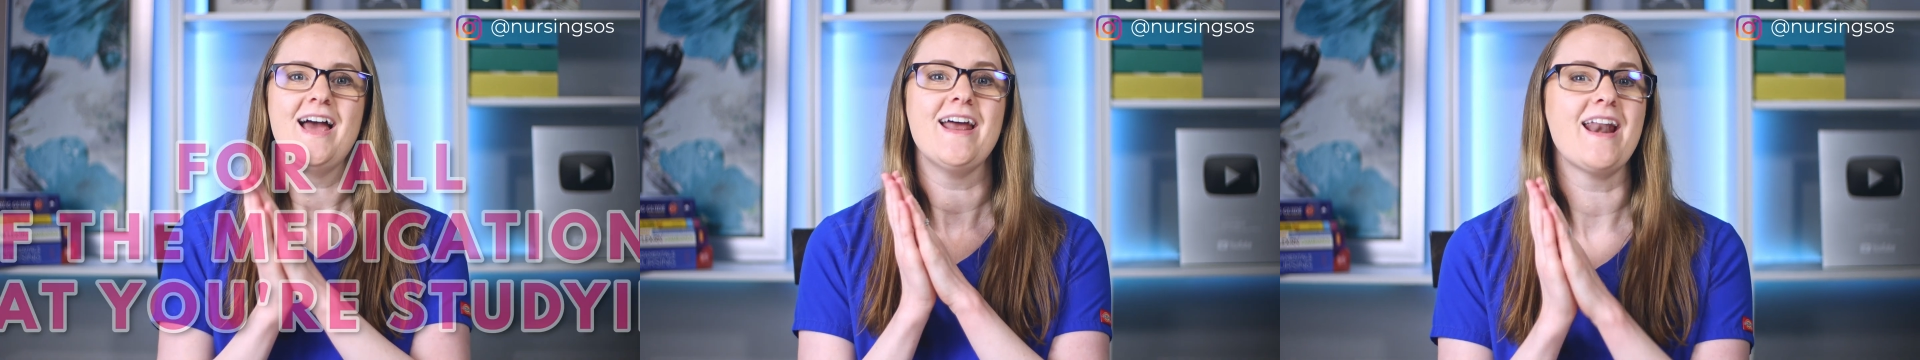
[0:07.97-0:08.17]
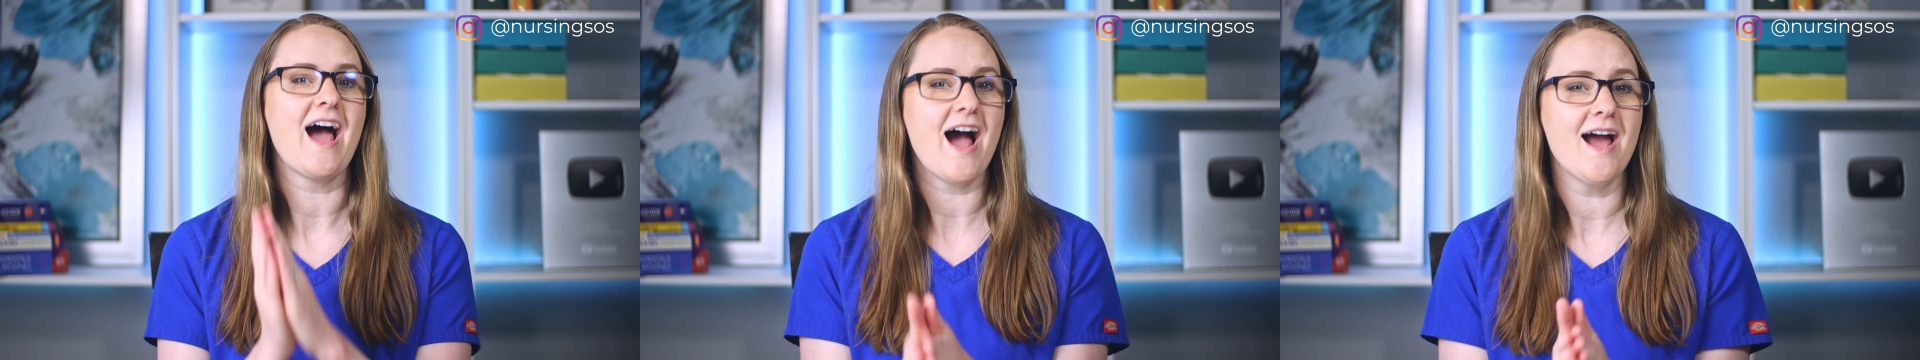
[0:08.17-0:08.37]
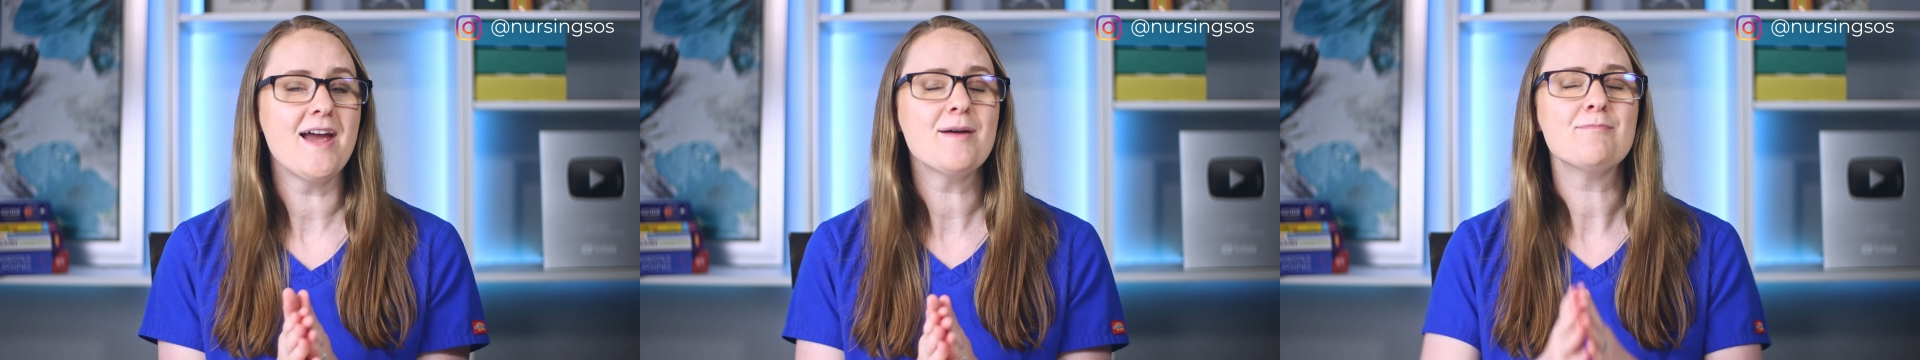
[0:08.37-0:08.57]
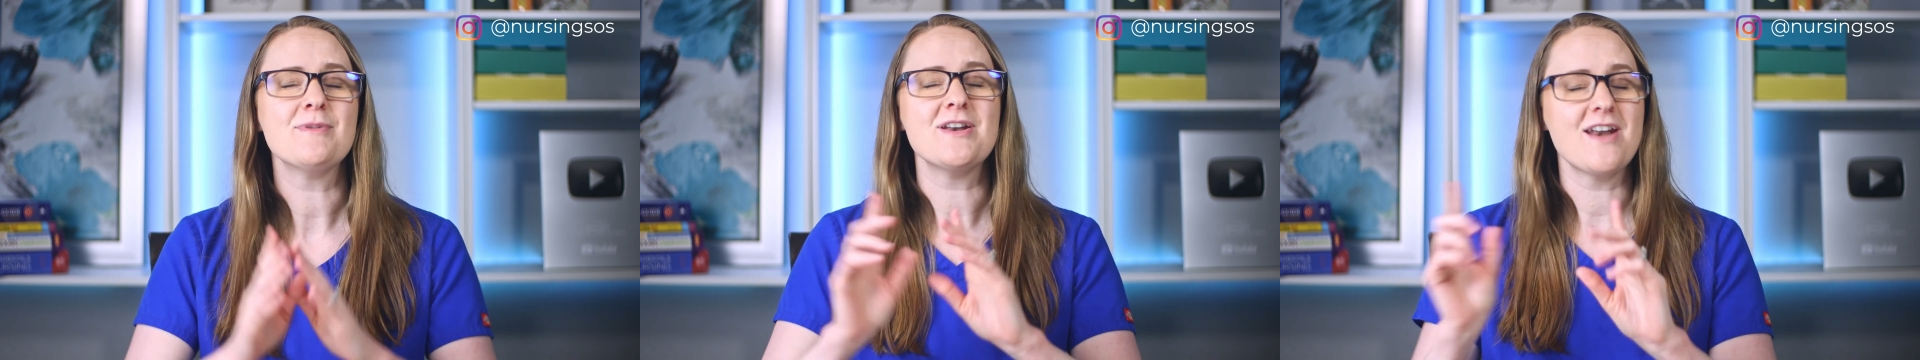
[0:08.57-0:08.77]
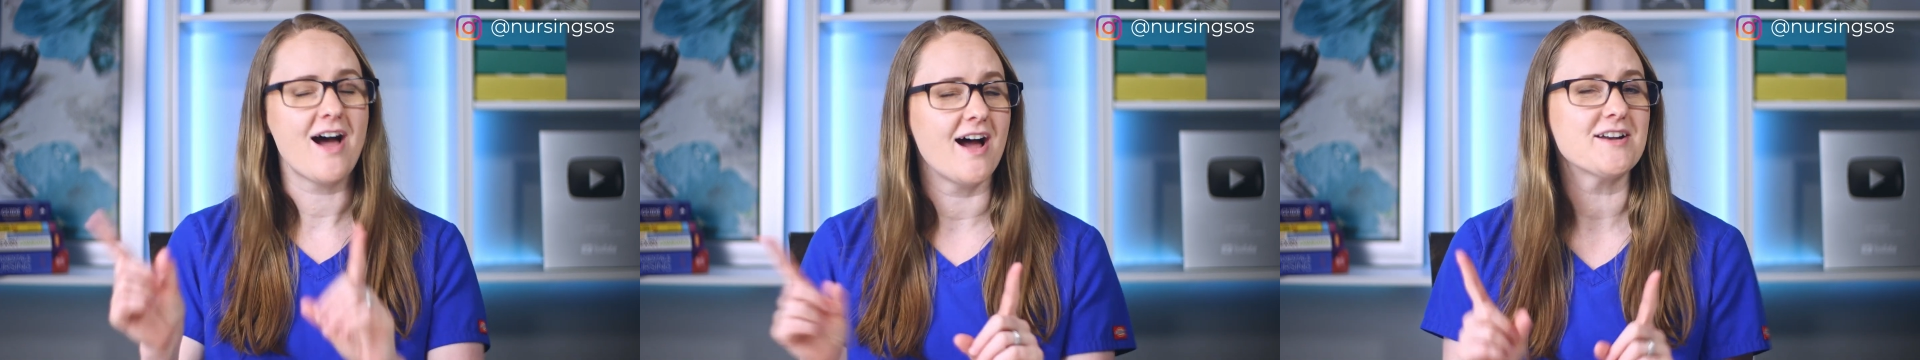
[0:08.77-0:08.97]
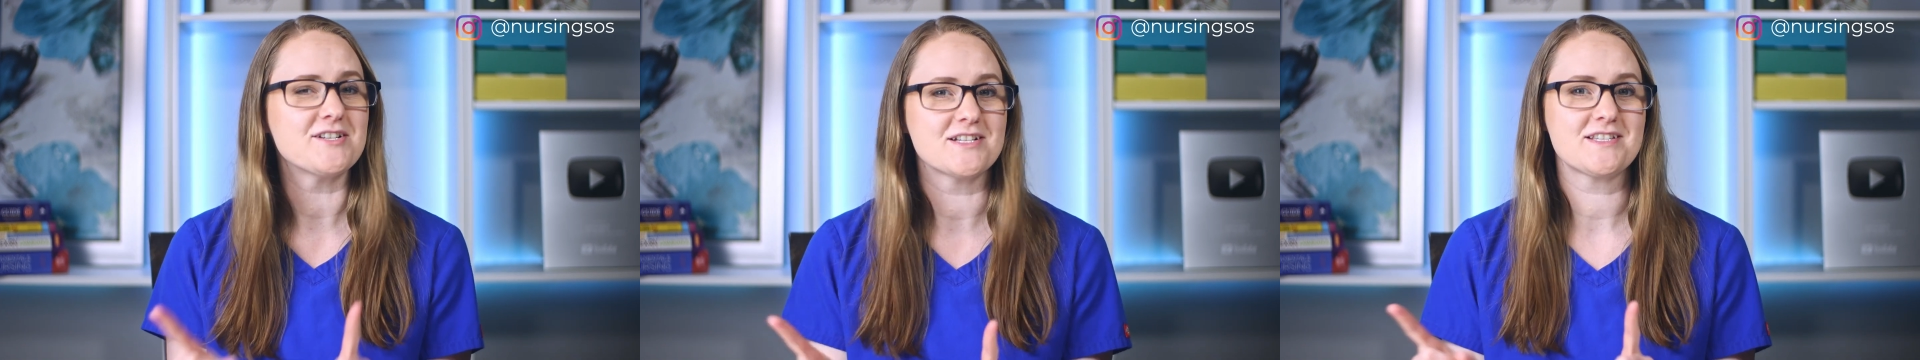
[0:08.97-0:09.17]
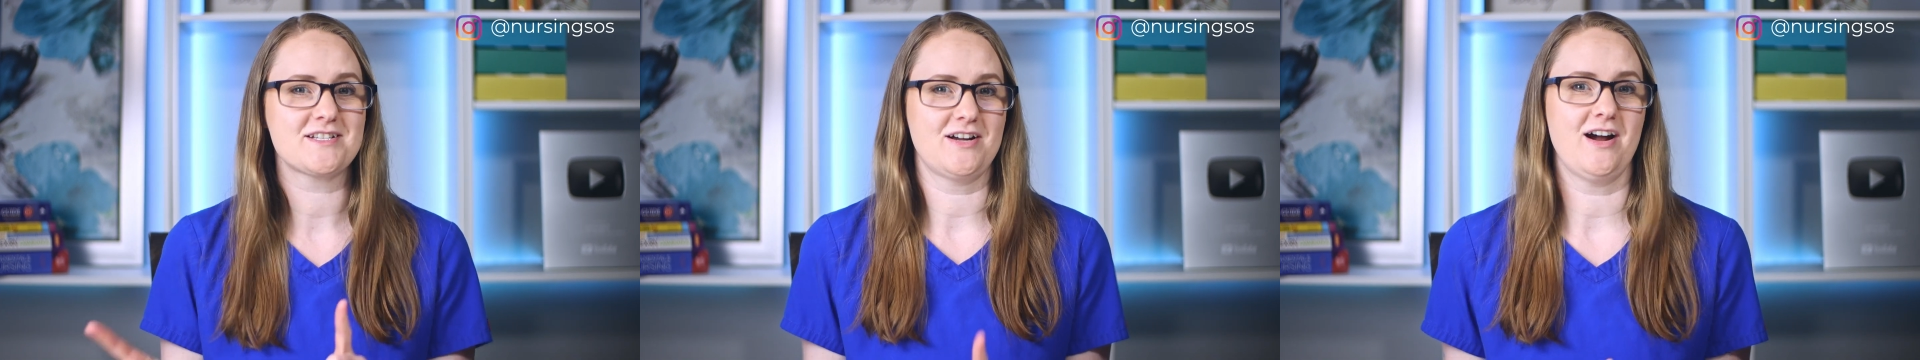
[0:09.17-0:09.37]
And I am not just